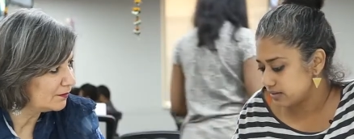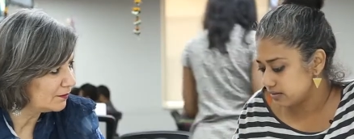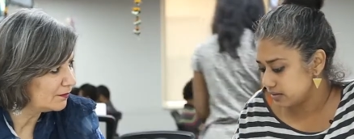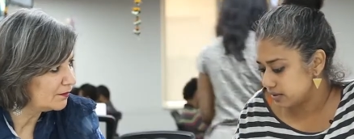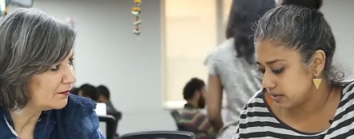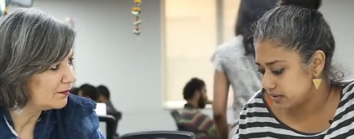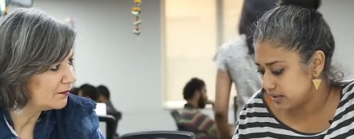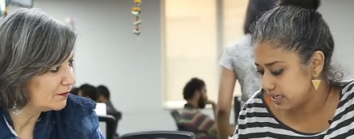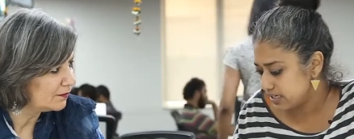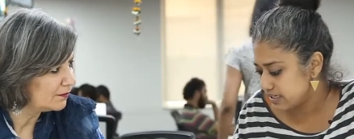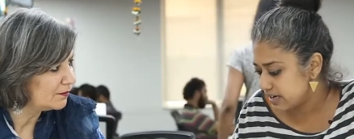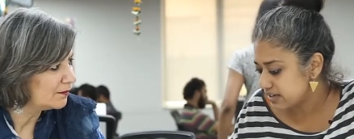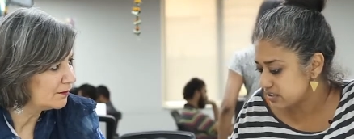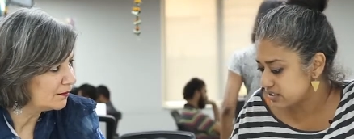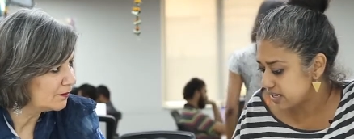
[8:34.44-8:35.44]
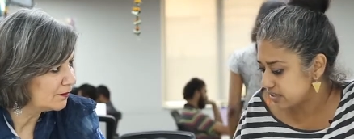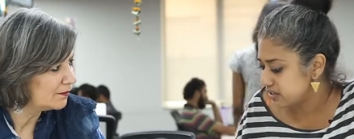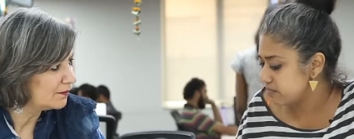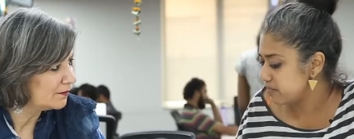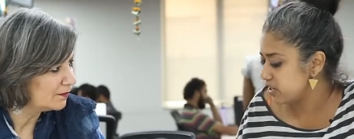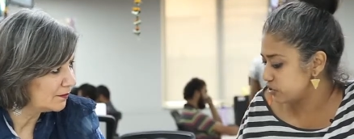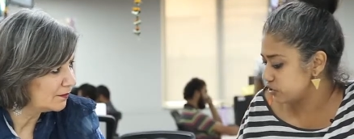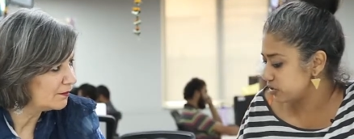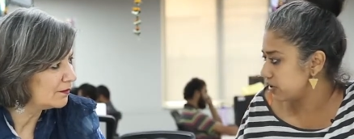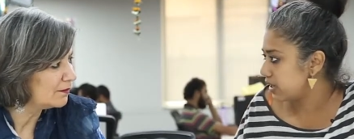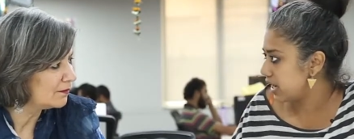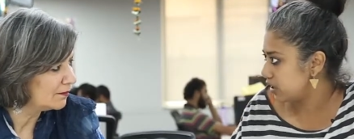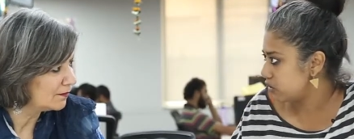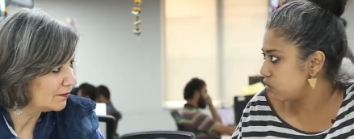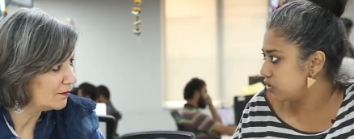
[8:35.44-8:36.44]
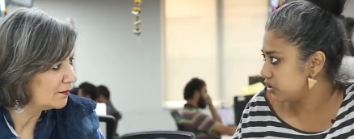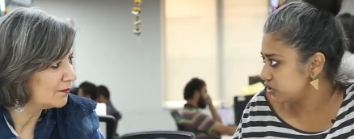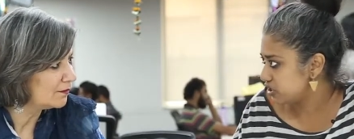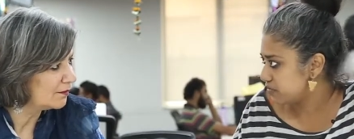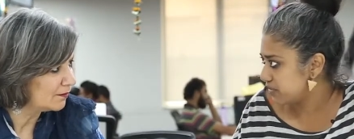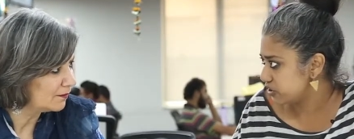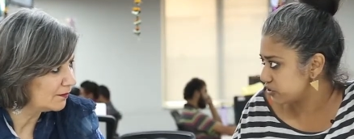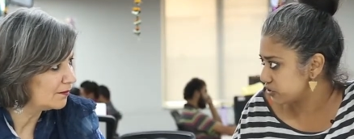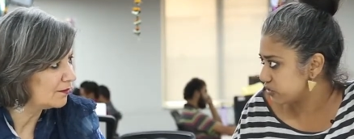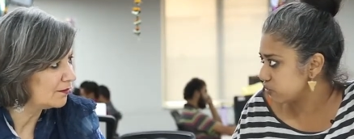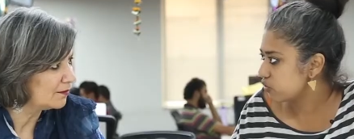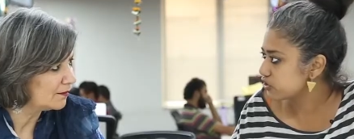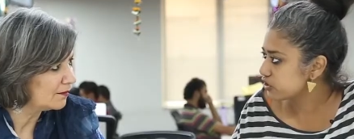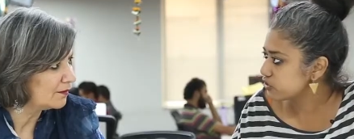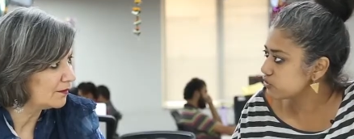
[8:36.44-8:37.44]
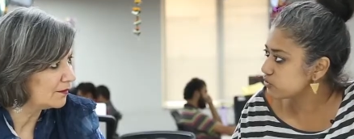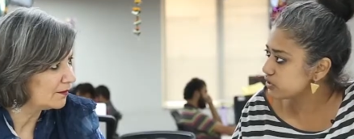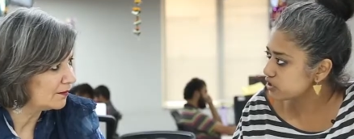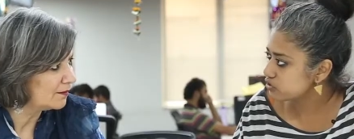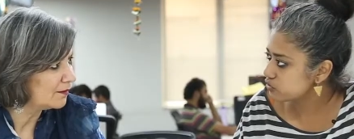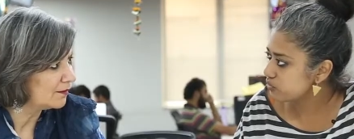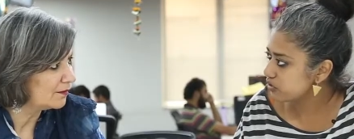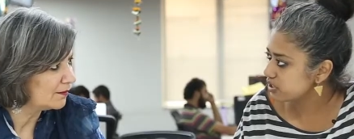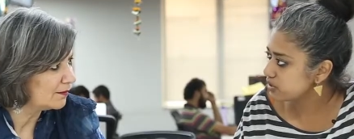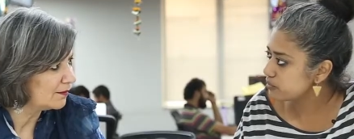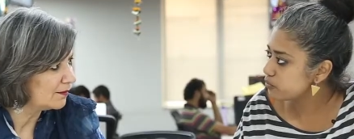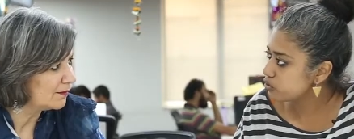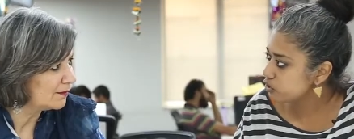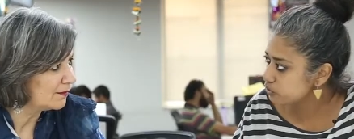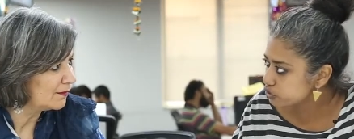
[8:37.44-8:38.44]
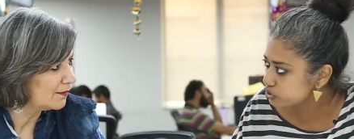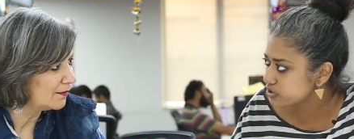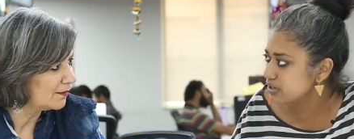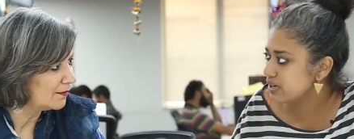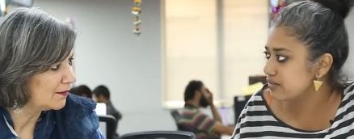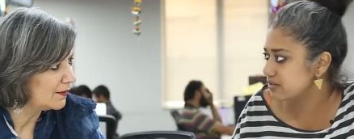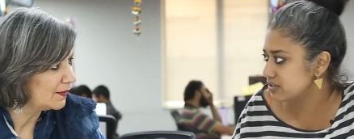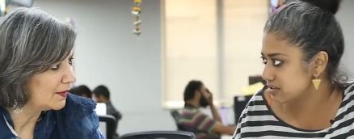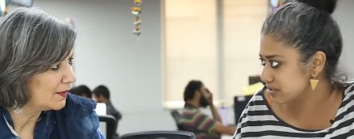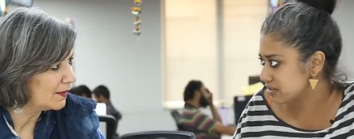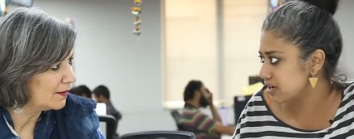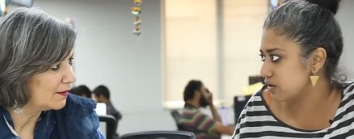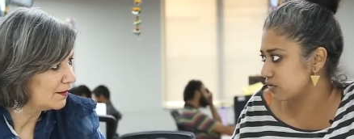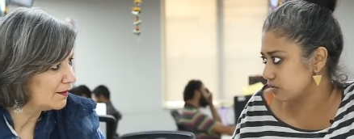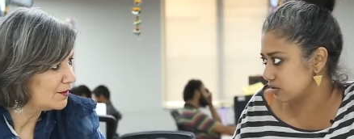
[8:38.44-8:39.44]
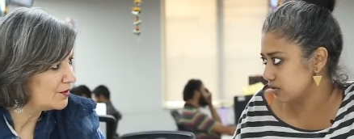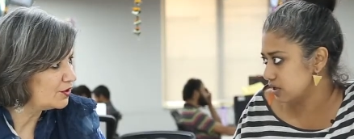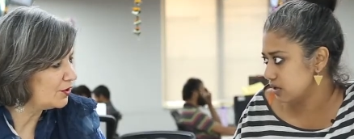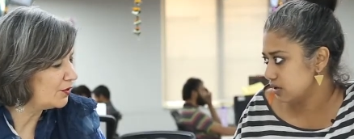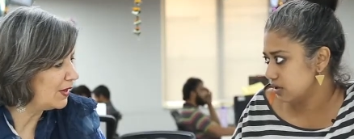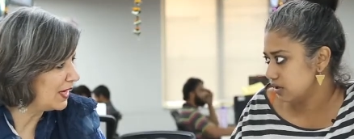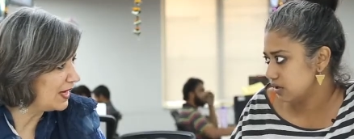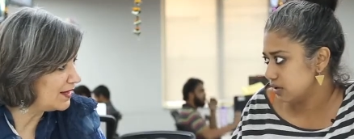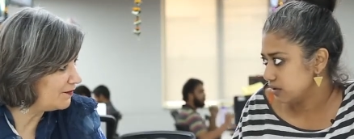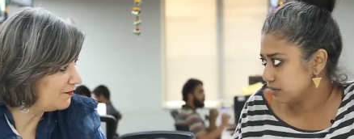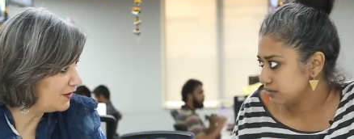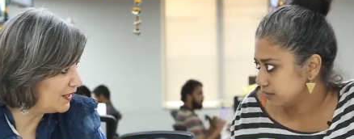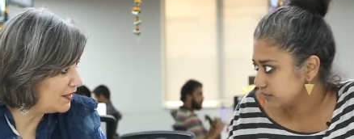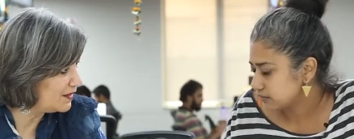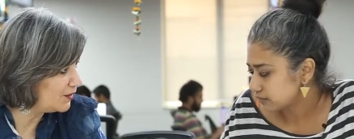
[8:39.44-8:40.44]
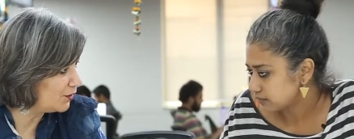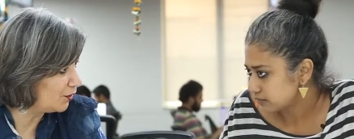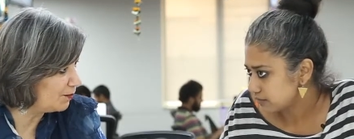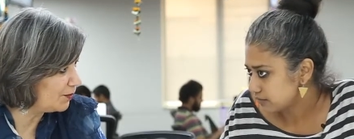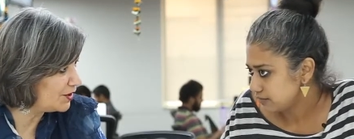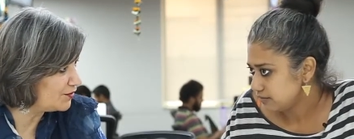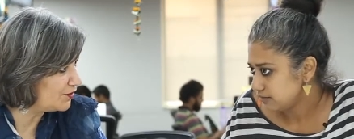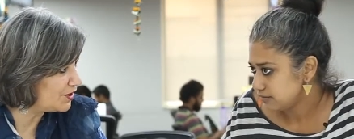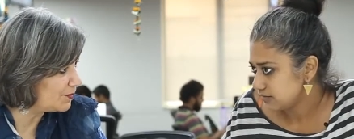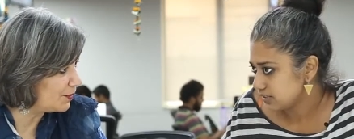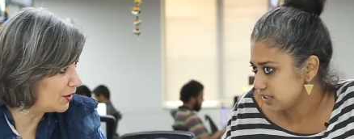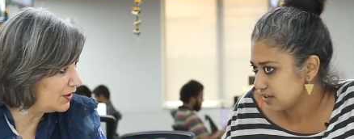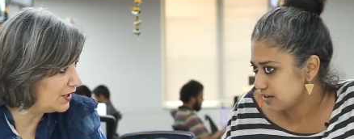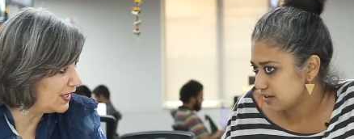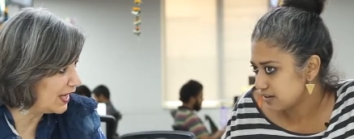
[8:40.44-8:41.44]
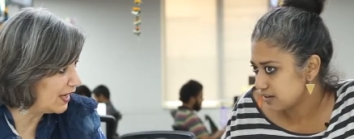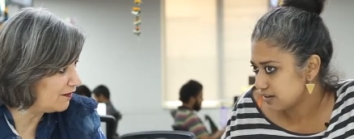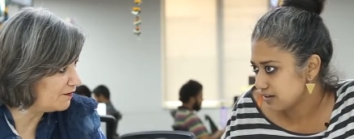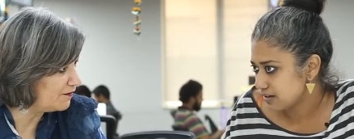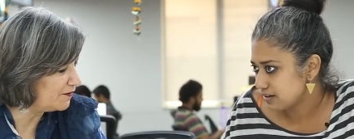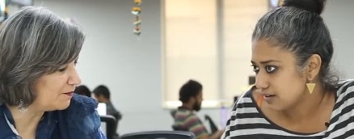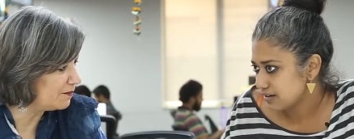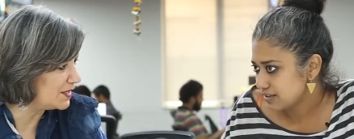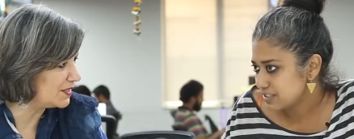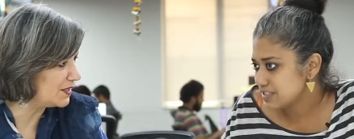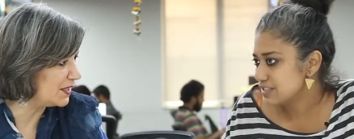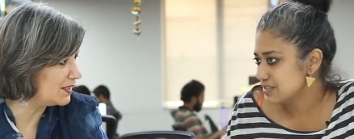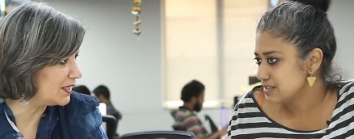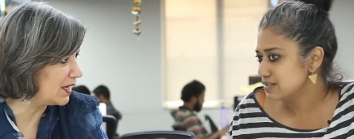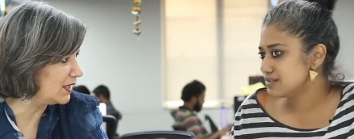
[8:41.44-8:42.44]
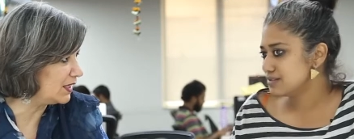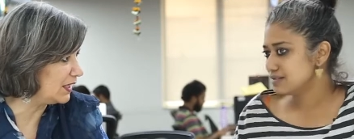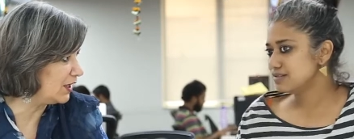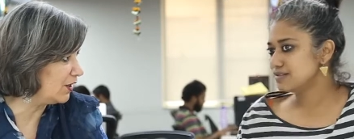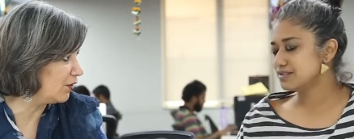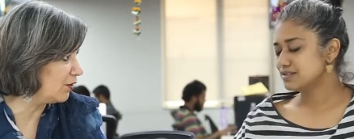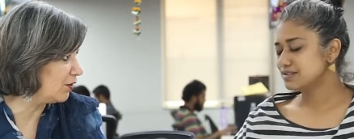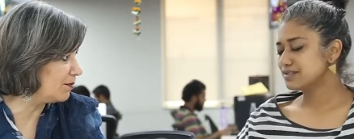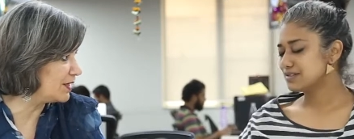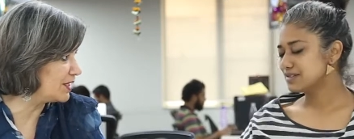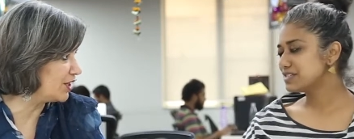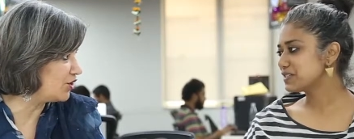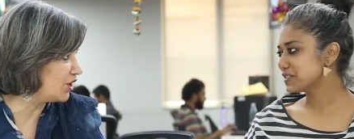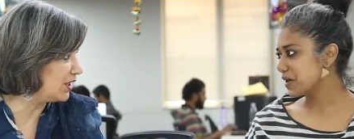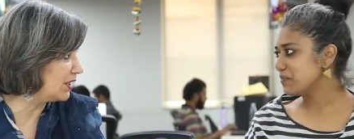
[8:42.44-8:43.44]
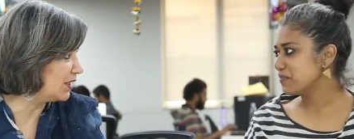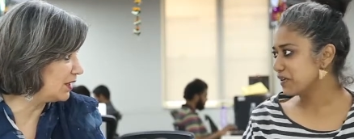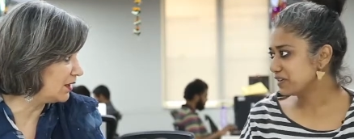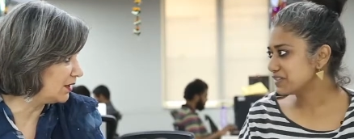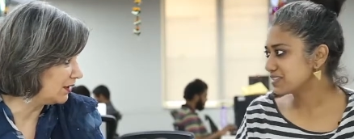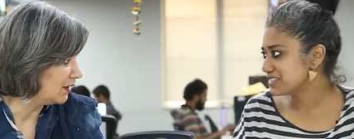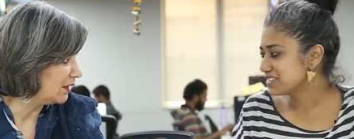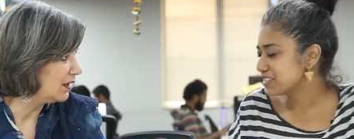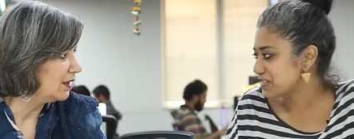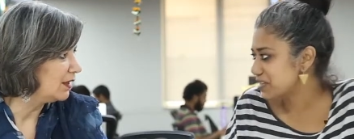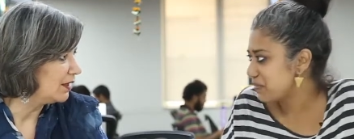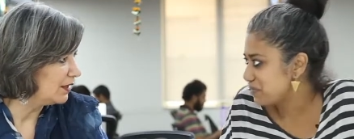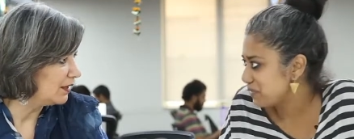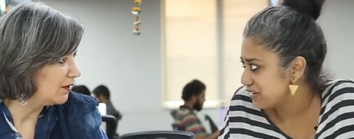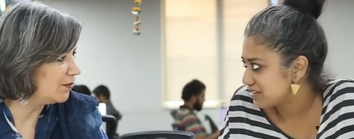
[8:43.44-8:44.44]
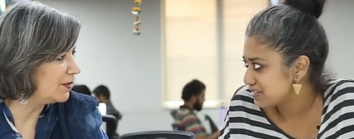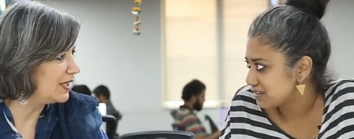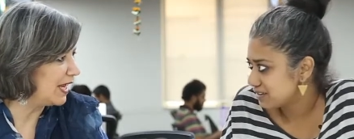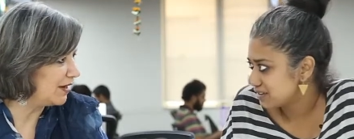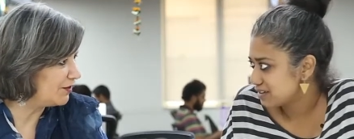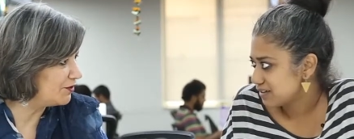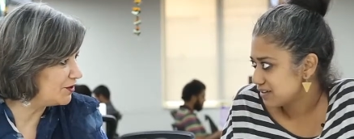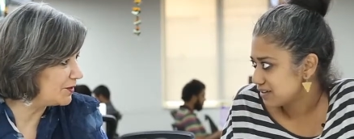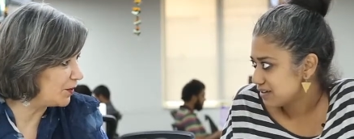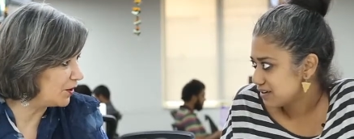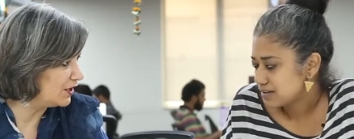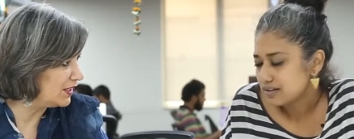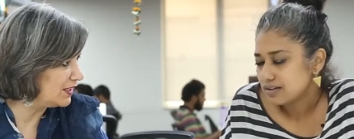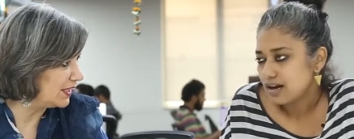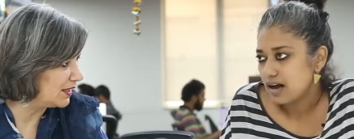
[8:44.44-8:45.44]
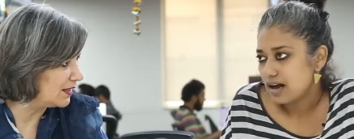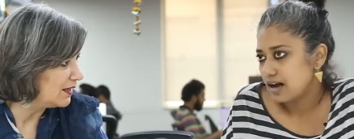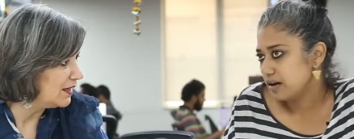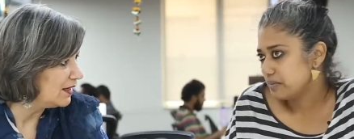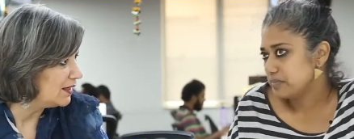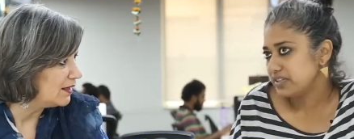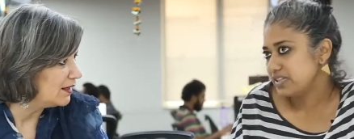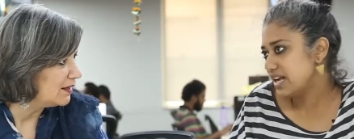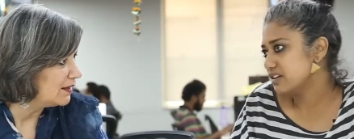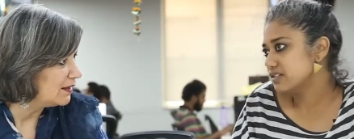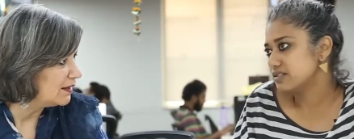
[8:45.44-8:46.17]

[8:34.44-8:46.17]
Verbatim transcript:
Speaker 1: uh, index that they measure, air quality measure. What are you doing to bring the pollution levels down? So have
Speaker 2: these corporates responded? Have Mr. Adani or Mr. December, December. But they haven't responded yet. Uh, that